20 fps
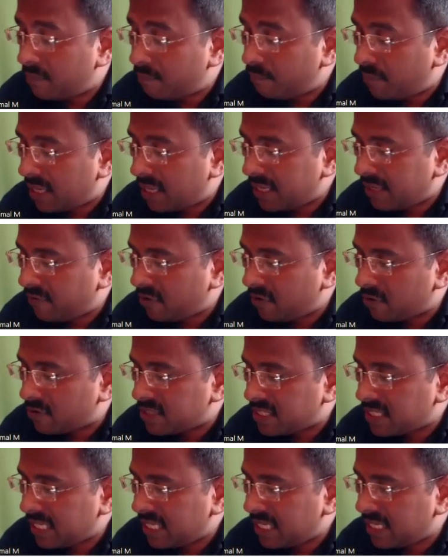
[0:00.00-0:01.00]
But if you
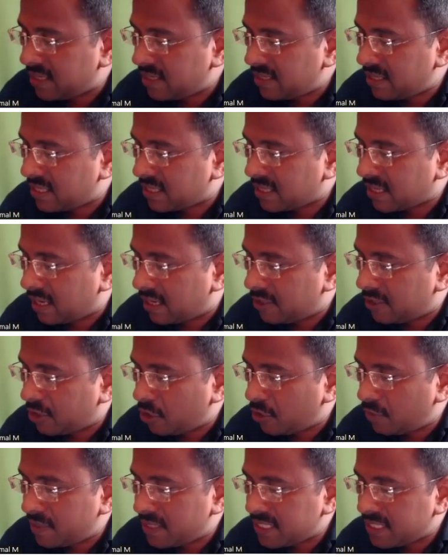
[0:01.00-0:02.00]
could see here, the
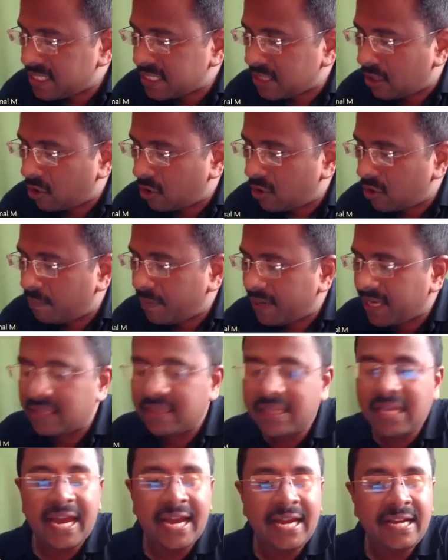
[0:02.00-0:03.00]
tumor is
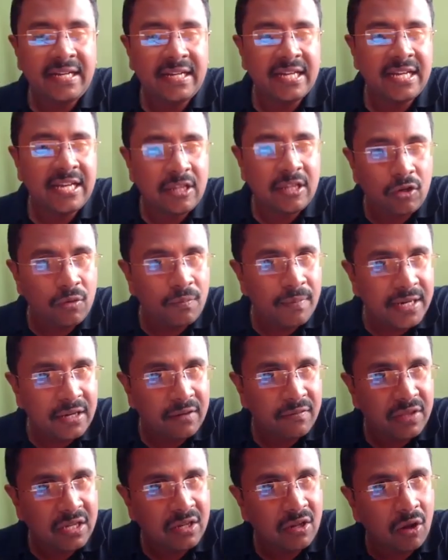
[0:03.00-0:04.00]
occupying the entire lumen
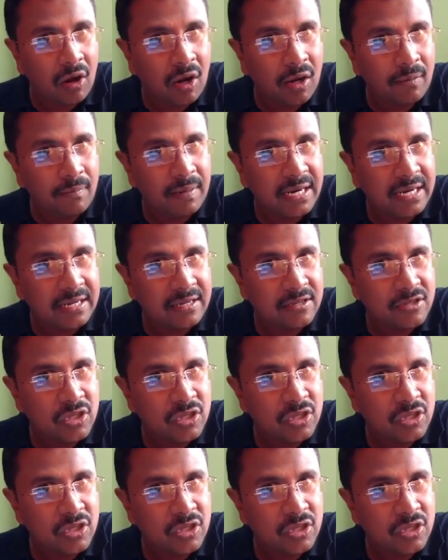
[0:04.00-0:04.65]
of the gallbladder.